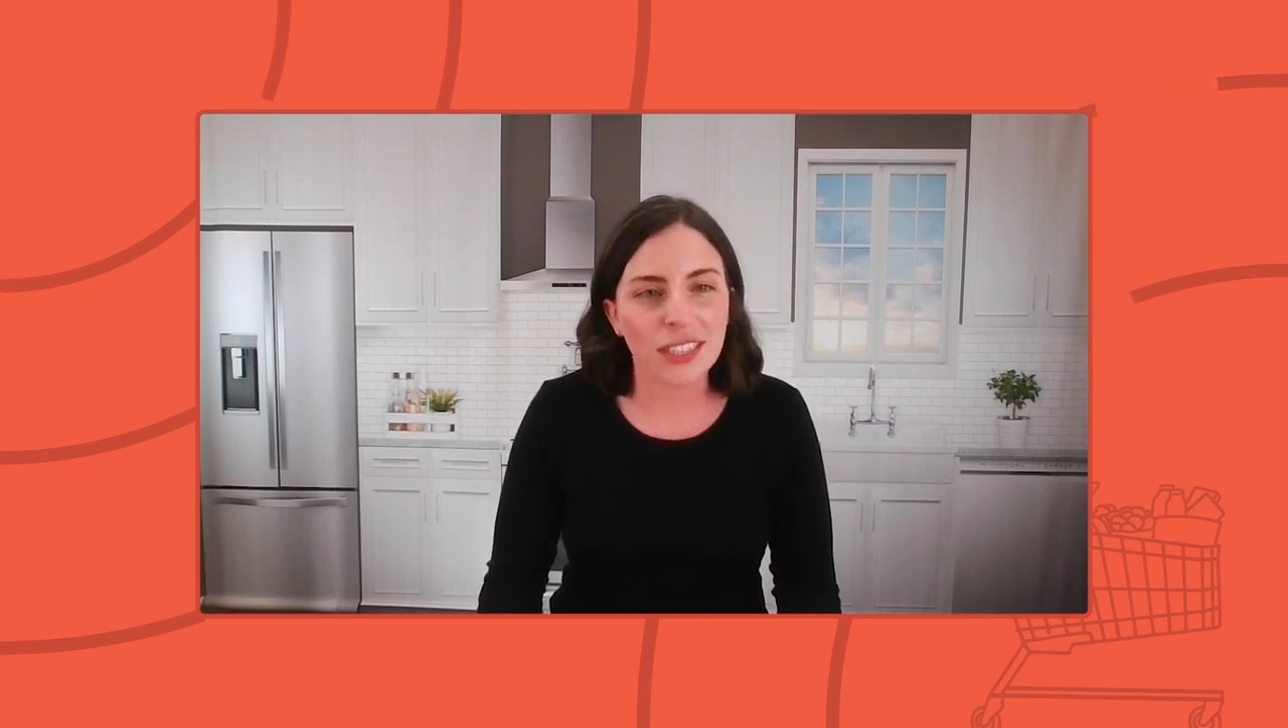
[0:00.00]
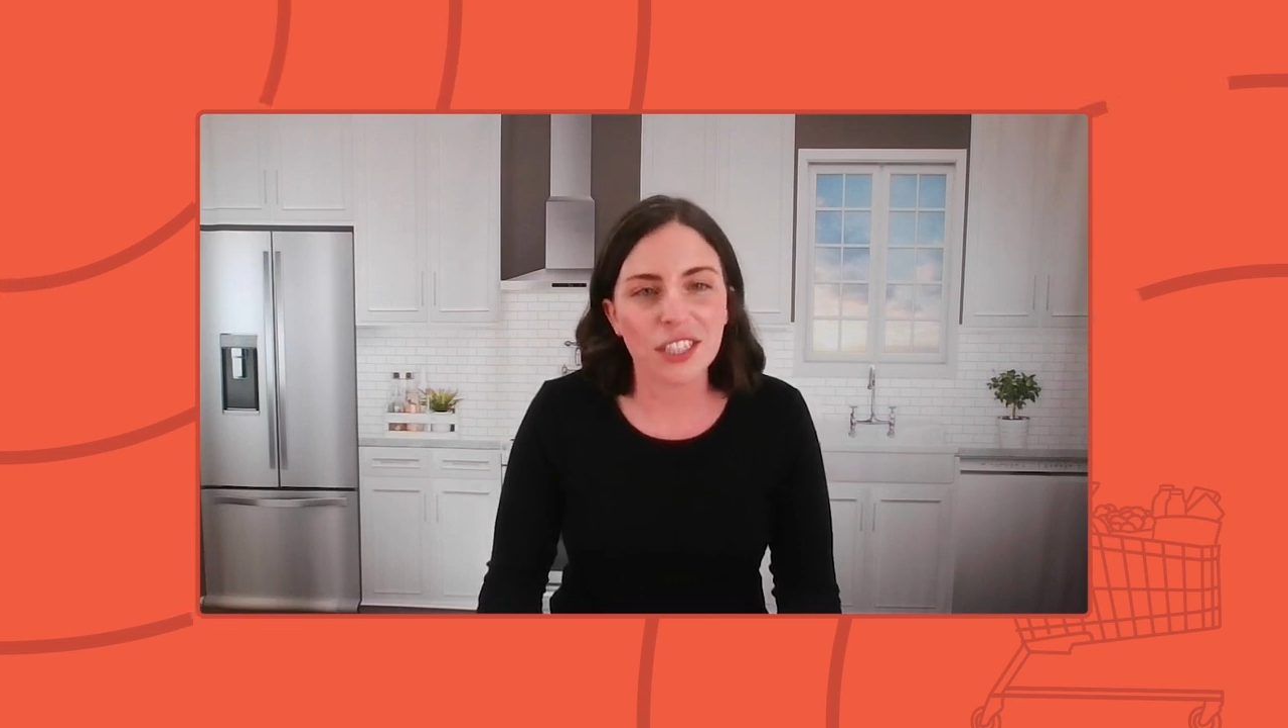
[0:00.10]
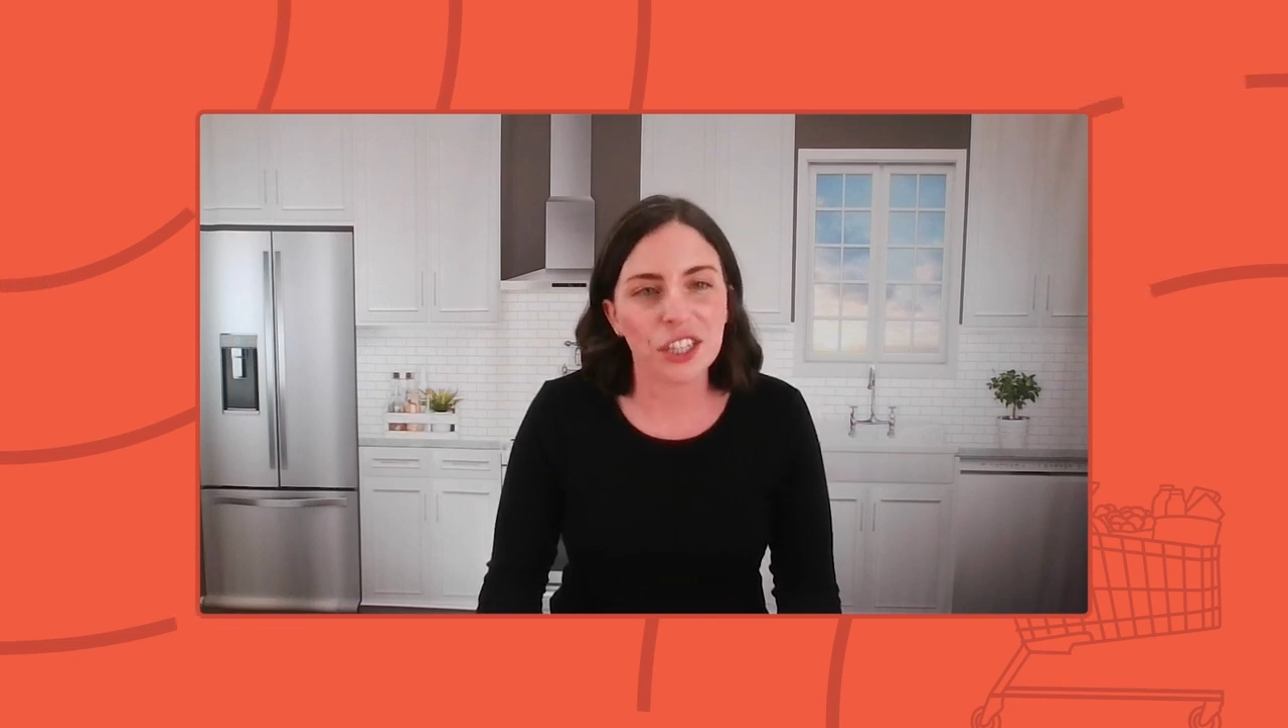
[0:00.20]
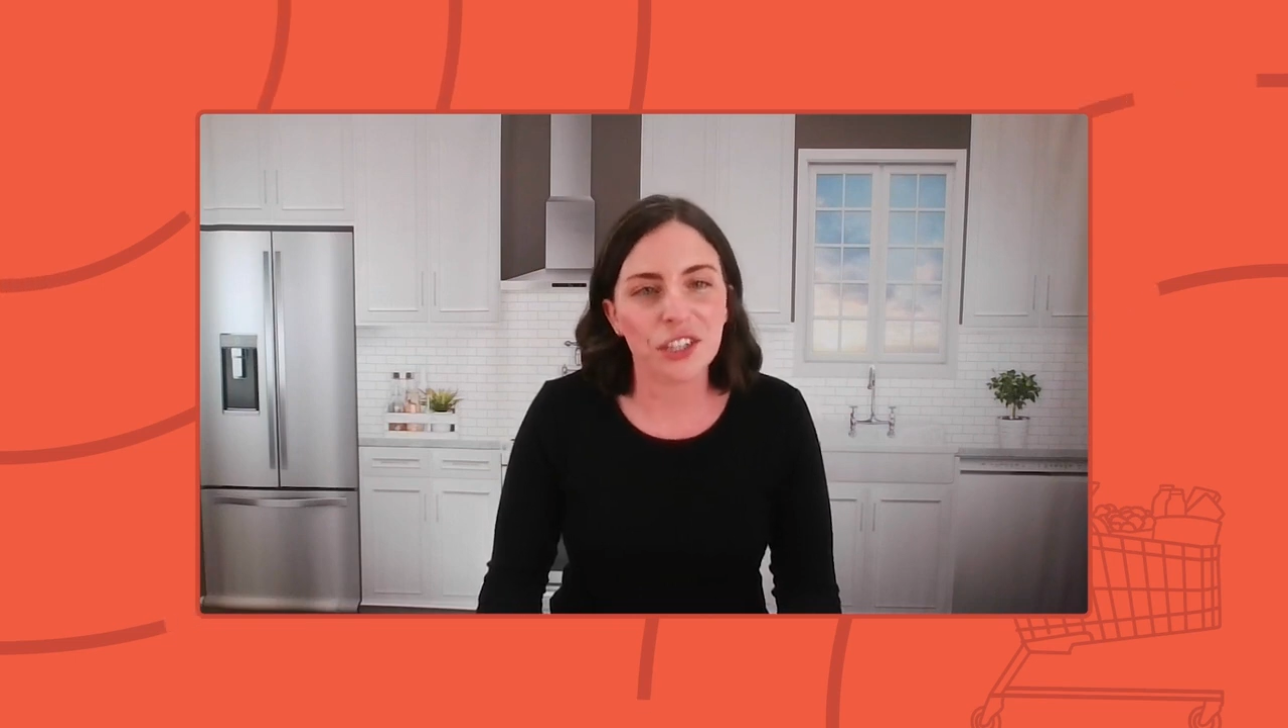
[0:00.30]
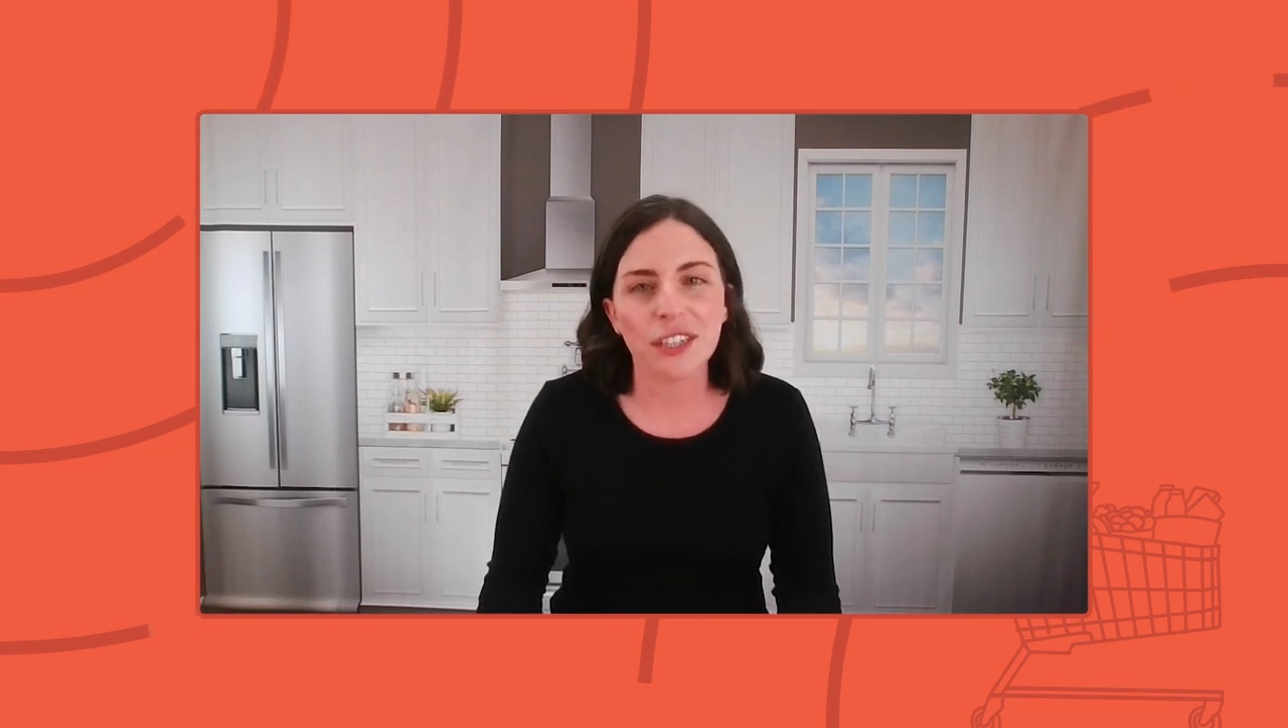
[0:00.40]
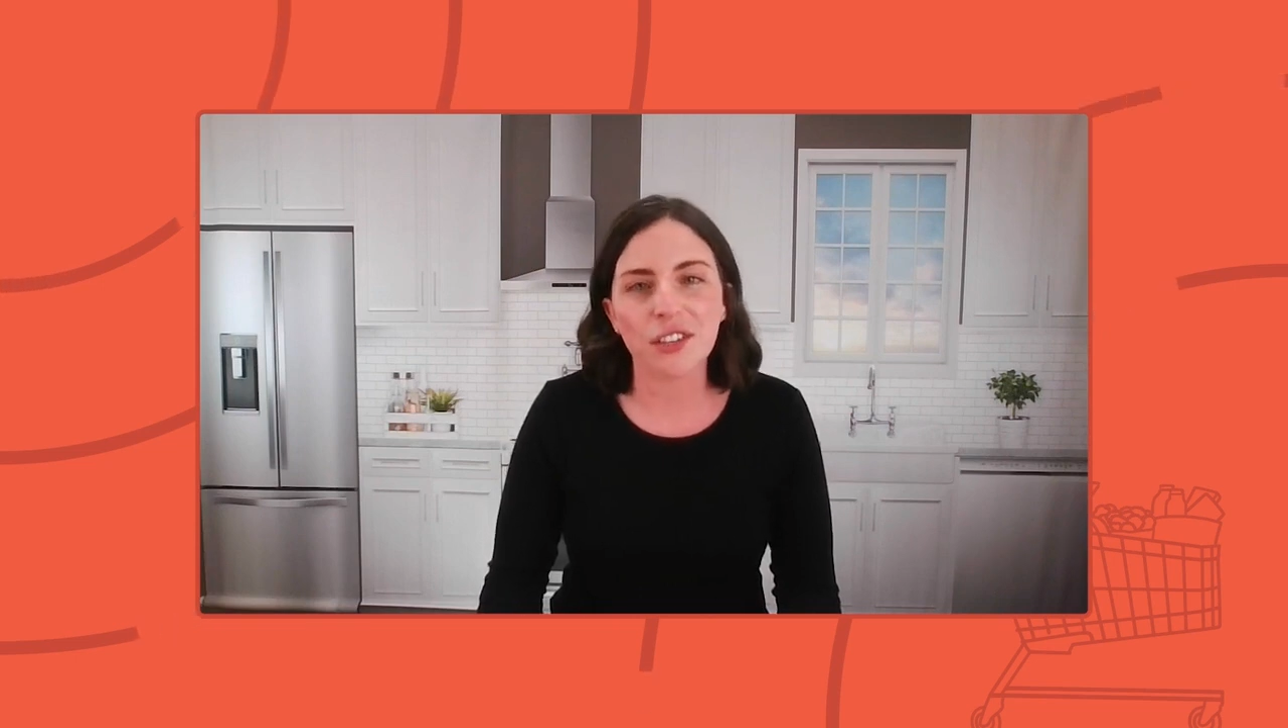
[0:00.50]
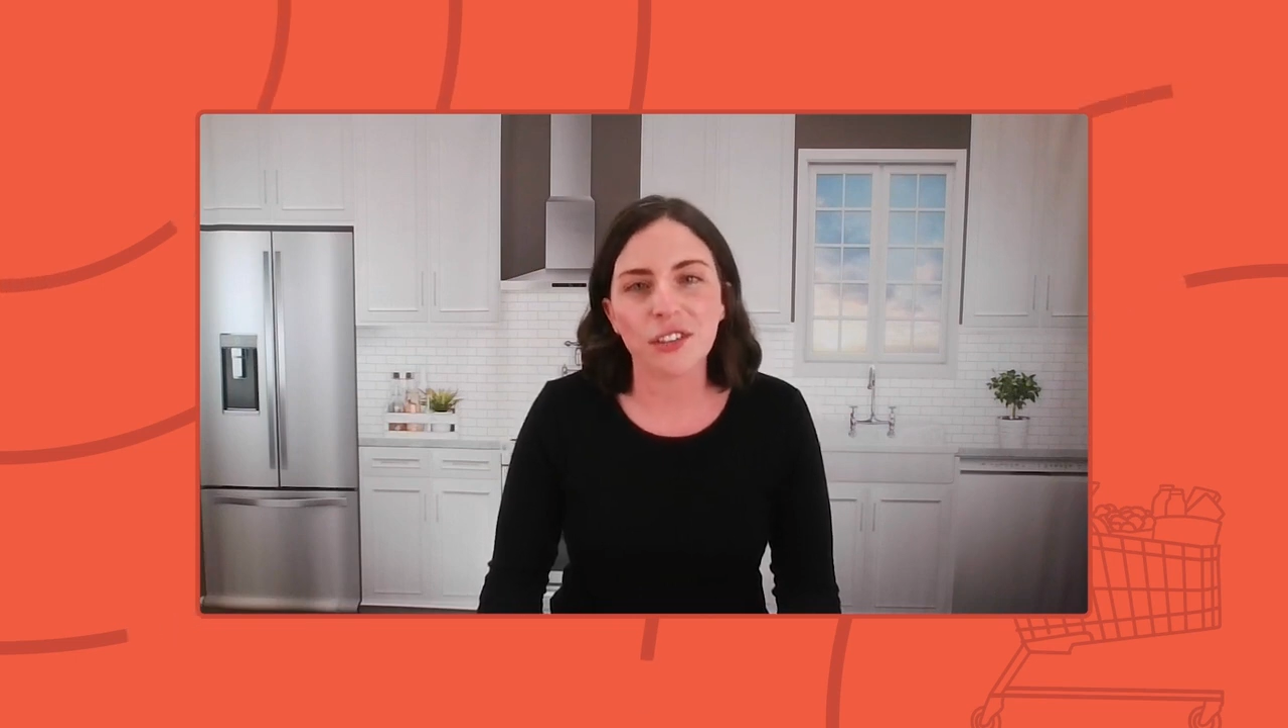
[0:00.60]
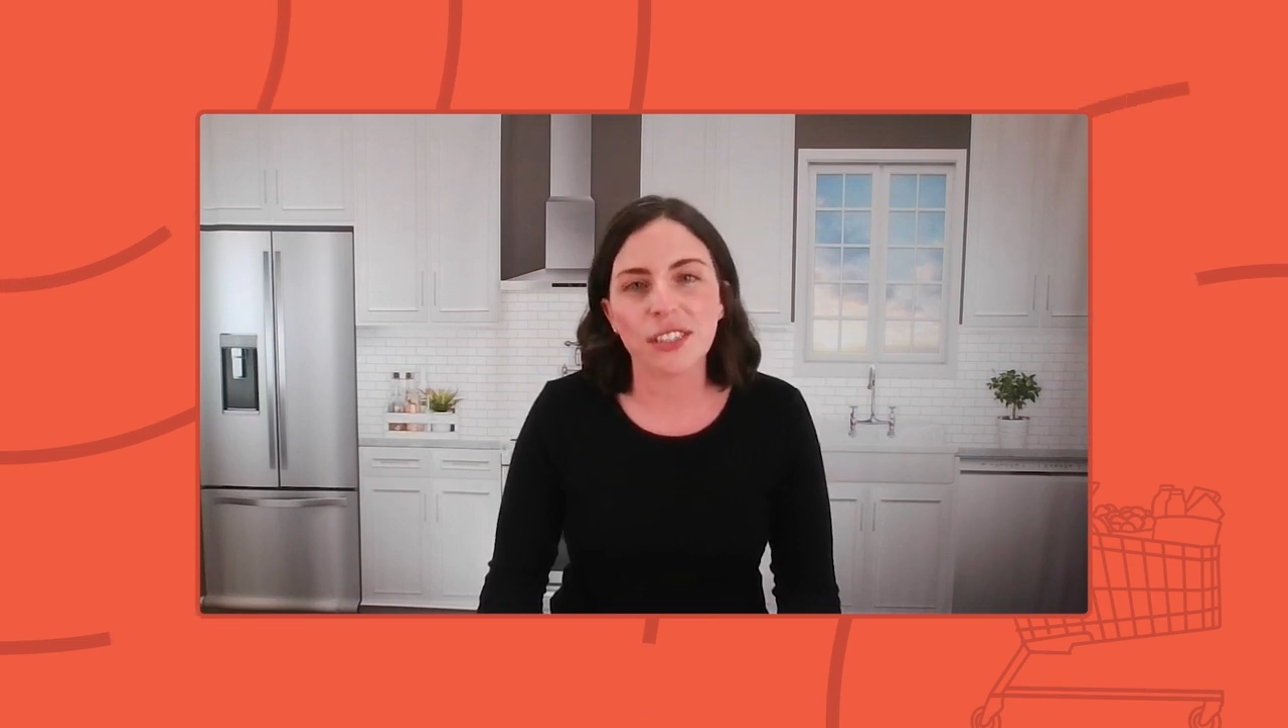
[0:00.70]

this year is our